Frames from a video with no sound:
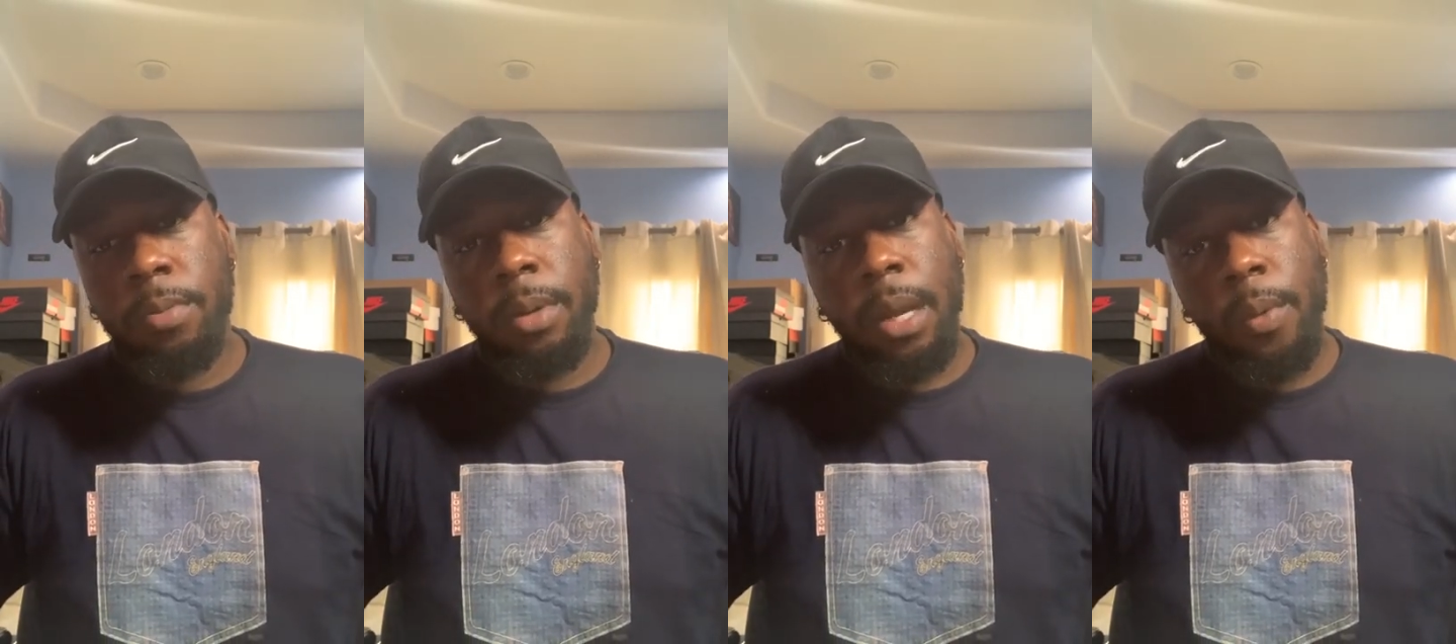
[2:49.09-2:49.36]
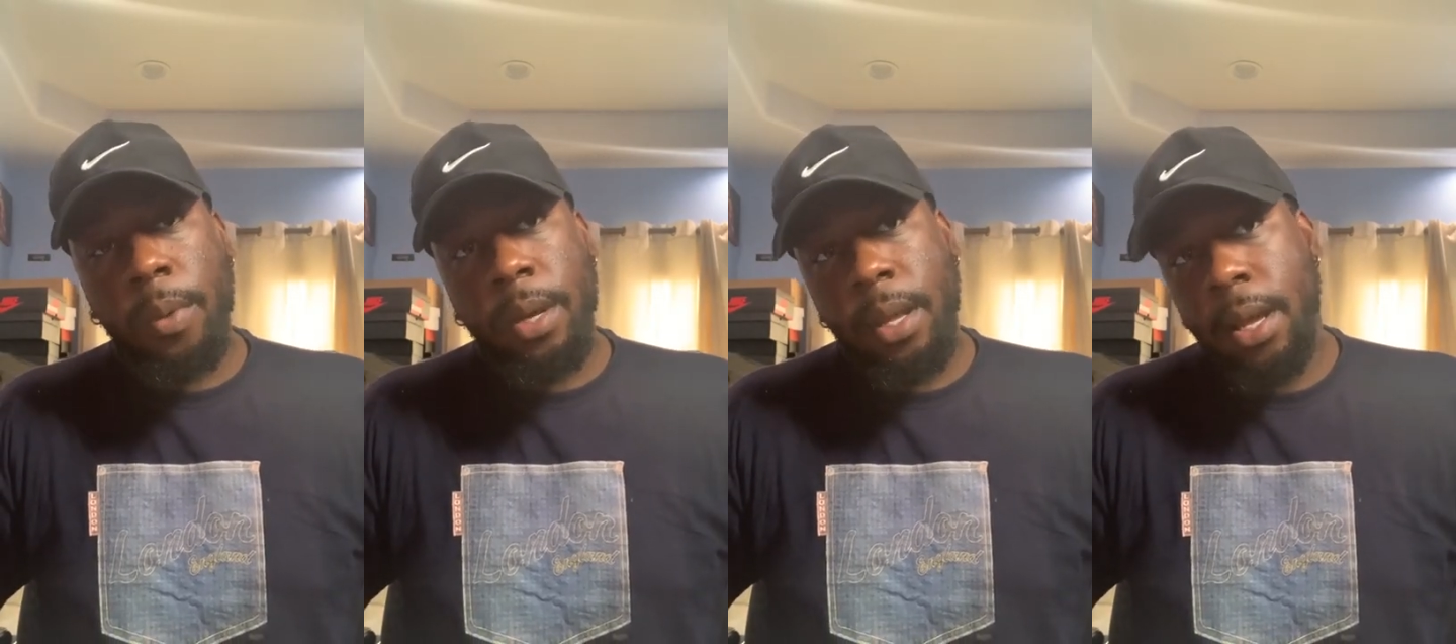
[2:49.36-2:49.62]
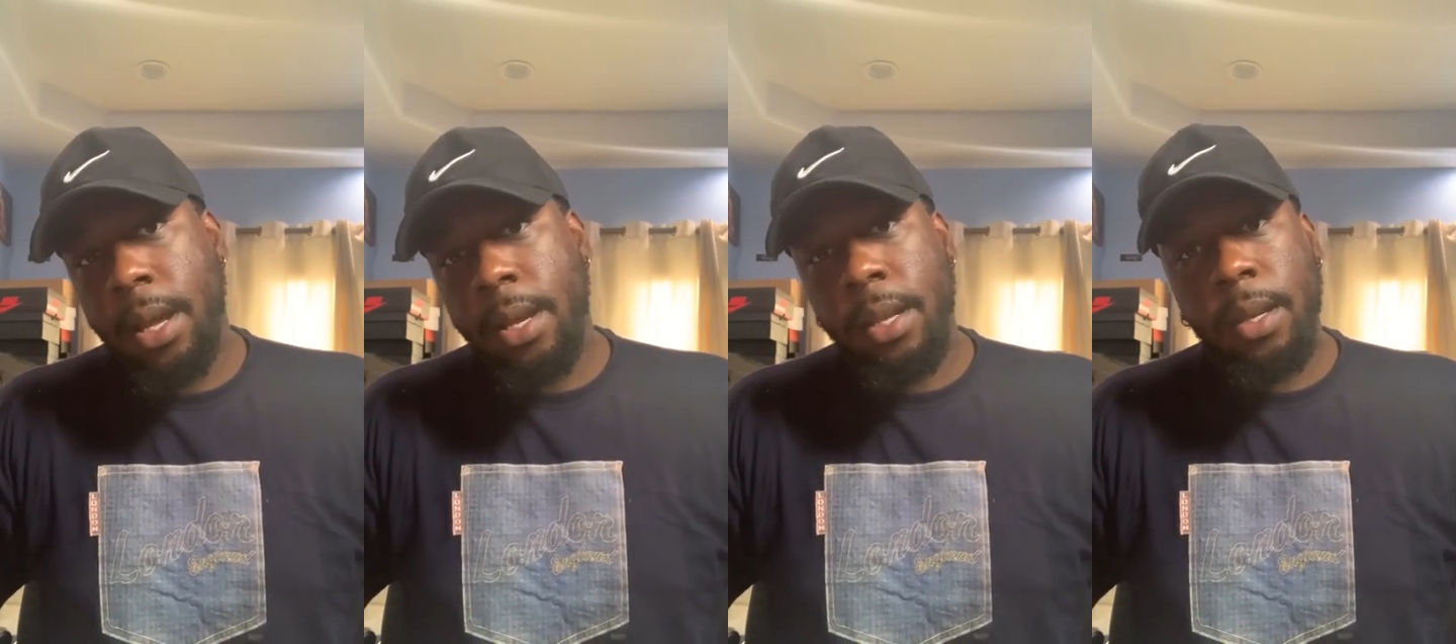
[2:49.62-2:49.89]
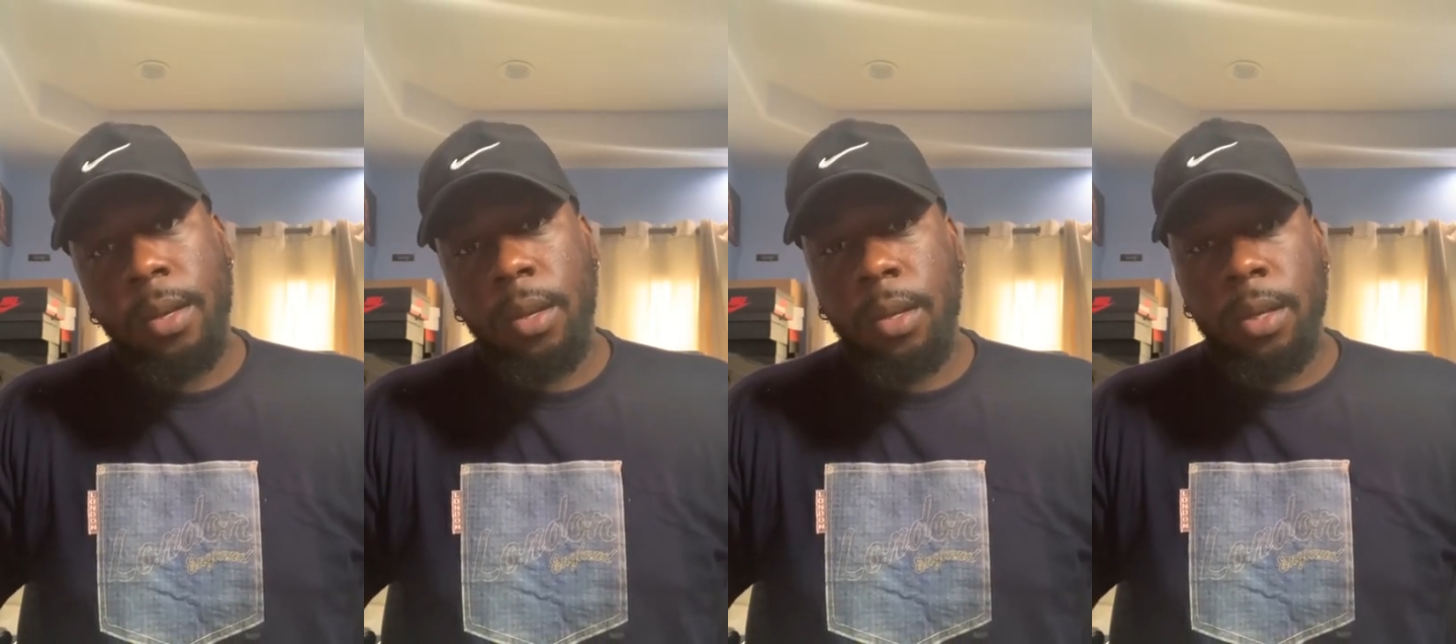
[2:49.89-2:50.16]
but I went ahead
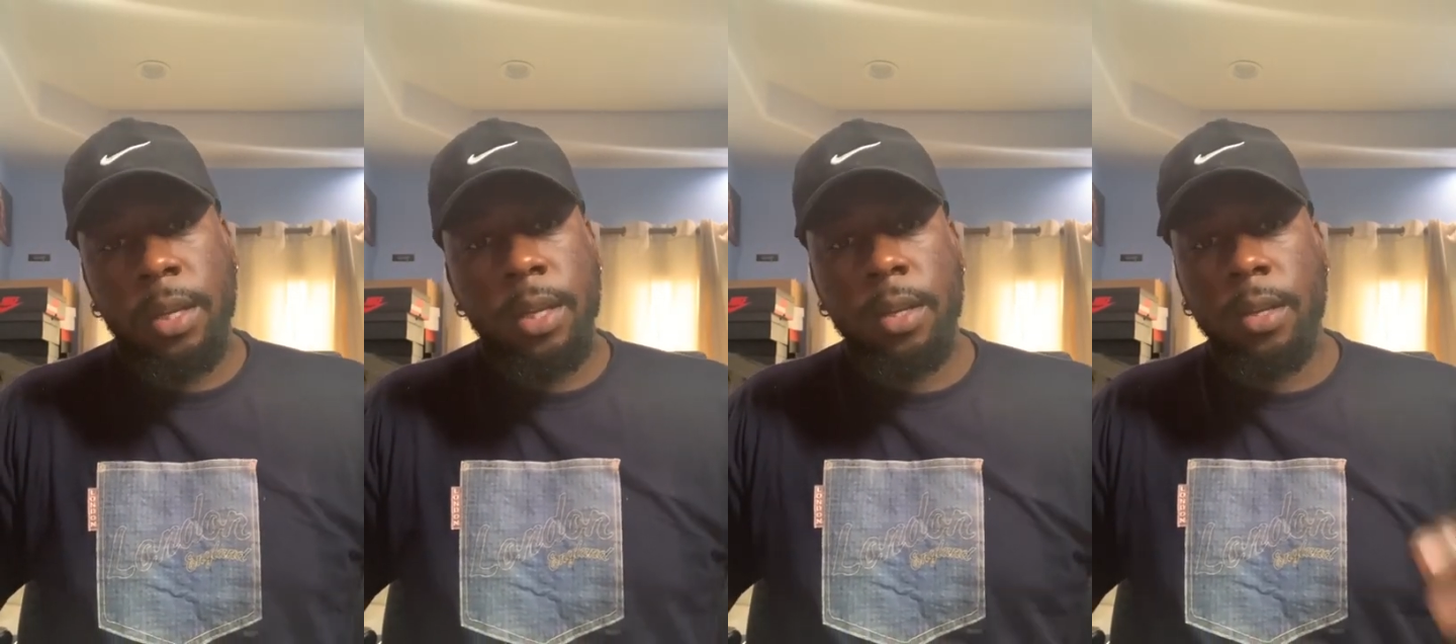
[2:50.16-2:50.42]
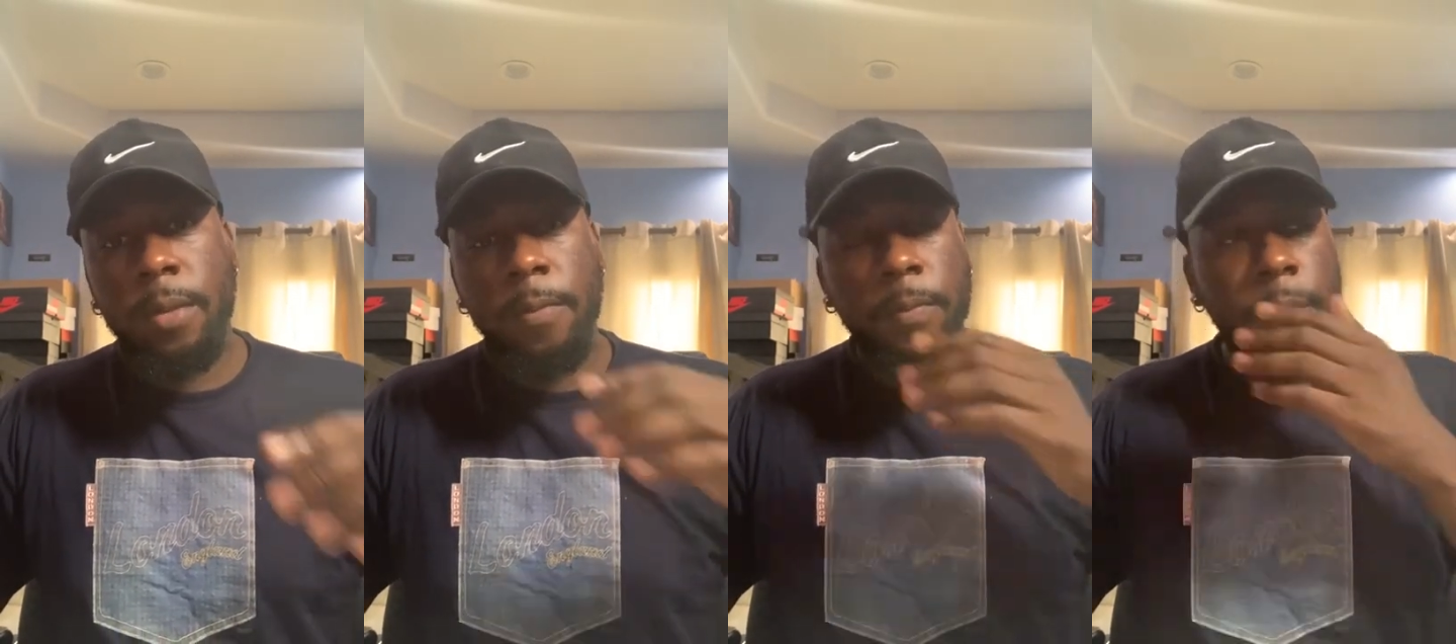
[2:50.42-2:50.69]
and did it.